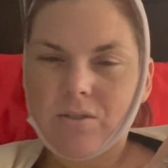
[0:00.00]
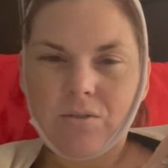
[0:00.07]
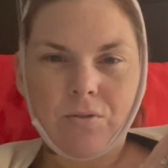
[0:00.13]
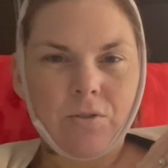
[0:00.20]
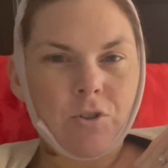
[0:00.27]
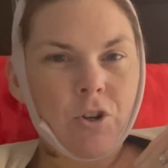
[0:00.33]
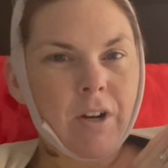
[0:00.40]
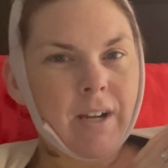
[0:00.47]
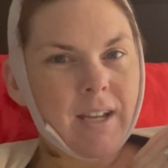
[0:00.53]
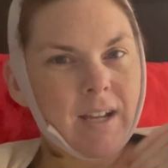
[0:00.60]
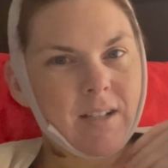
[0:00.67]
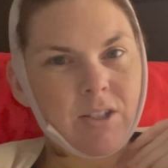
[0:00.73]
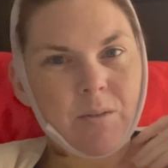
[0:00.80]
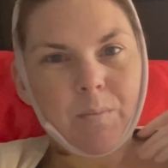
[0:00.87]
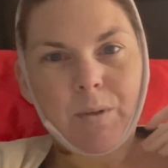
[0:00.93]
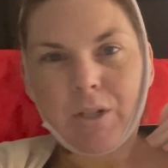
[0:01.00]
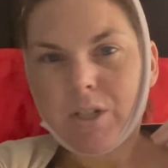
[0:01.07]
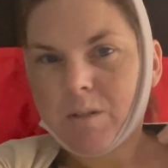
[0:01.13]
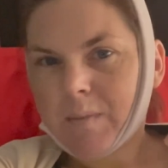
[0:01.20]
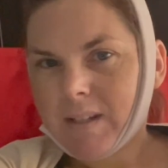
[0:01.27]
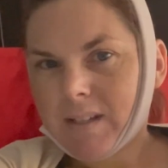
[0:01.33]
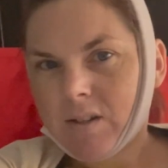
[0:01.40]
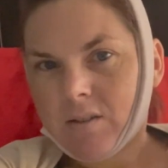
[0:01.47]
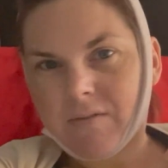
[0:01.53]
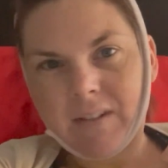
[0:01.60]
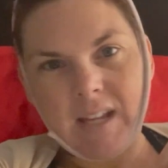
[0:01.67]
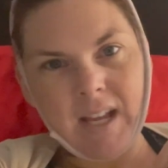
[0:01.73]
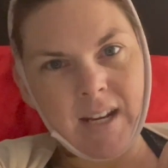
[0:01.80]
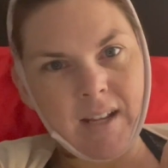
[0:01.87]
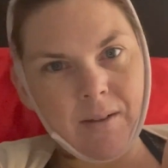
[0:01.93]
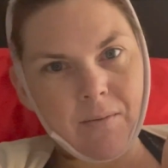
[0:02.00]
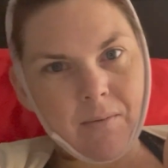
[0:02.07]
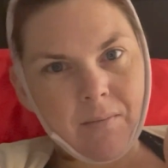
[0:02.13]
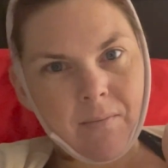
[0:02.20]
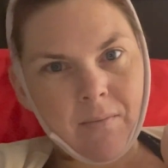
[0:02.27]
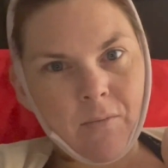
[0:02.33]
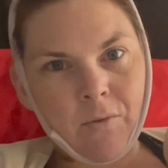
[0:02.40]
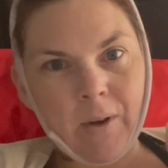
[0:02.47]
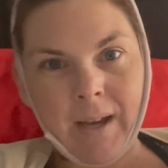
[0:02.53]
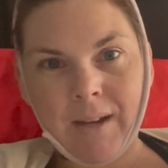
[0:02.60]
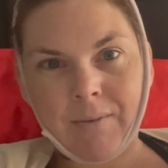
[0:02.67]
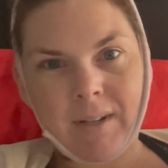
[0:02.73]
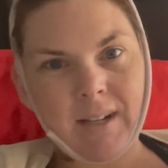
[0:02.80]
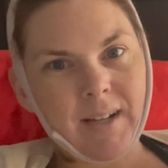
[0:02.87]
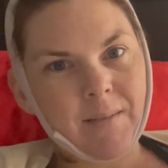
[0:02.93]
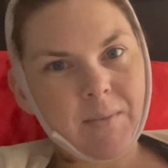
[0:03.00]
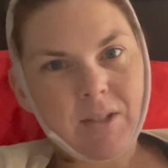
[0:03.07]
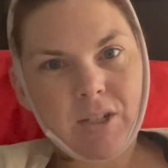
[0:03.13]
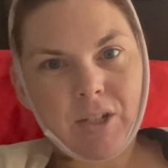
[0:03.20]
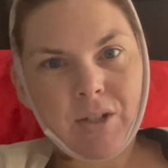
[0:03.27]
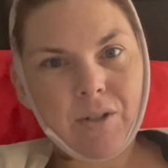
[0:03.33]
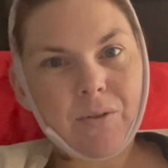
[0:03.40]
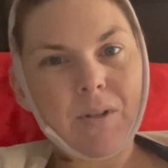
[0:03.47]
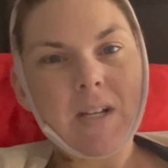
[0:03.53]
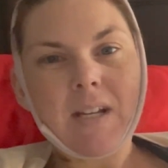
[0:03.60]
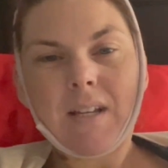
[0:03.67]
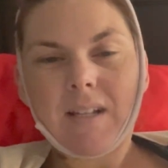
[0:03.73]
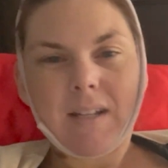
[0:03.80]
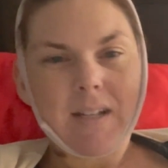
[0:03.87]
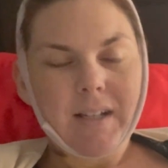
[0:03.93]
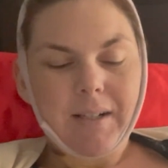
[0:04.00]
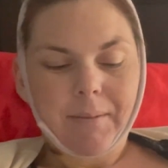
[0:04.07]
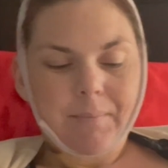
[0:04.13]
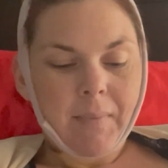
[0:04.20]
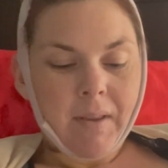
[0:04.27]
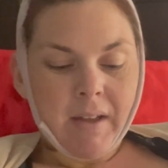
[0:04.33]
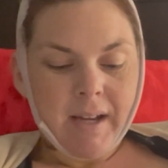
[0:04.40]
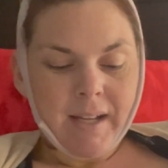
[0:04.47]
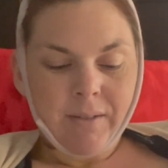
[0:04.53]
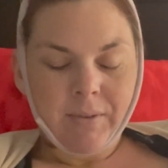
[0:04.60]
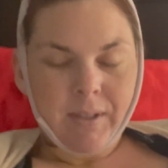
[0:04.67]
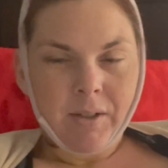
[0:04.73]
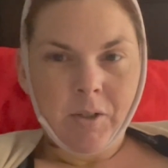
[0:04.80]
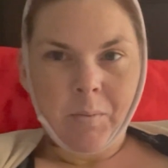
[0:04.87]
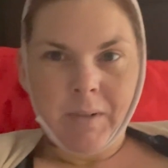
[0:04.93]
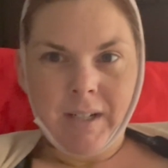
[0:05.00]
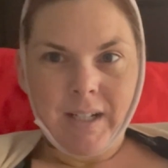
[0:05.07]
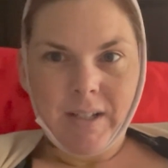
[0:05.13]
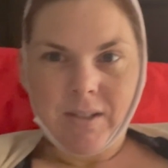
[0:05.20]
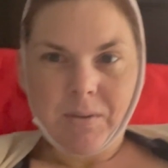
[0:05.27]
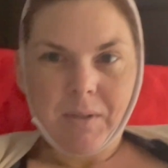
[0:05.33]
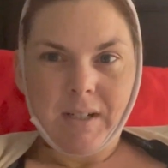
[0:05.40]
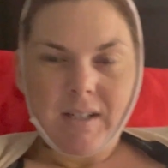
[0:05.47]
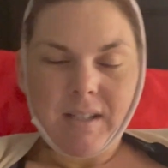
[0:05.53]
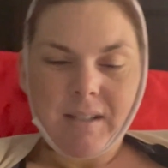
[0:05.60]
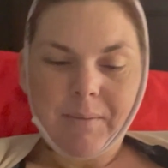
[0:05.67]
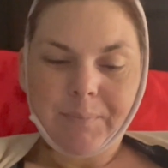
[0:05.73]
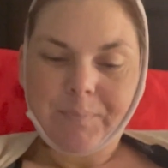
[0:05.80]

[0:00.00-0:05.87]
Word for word: trying to push myself in any way when it comes to that. I don't want to open any sores.